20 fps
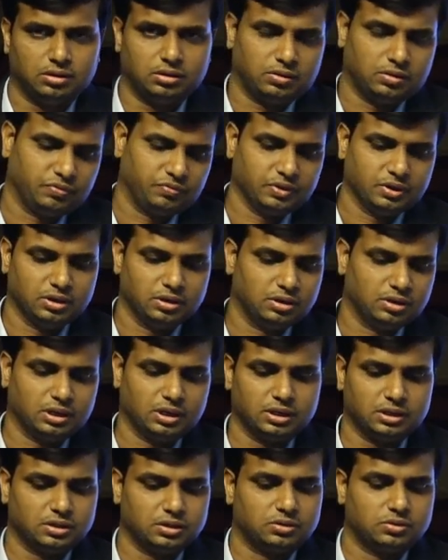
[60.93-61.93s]
often
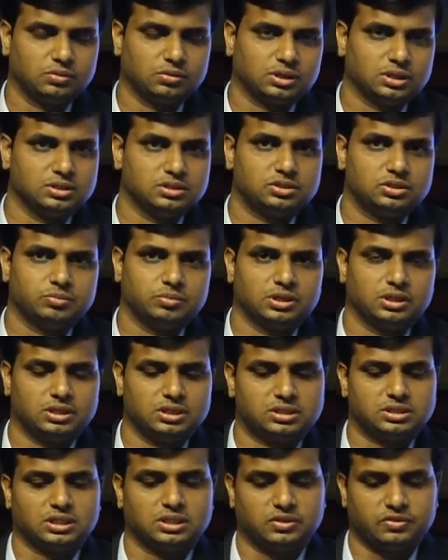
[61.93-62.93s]
related to consumer
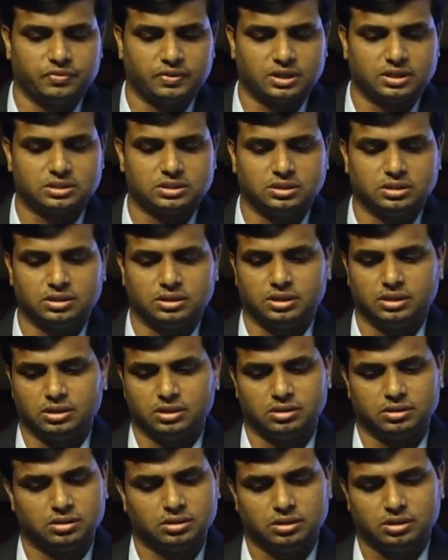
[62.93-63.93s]
dissatisfaction and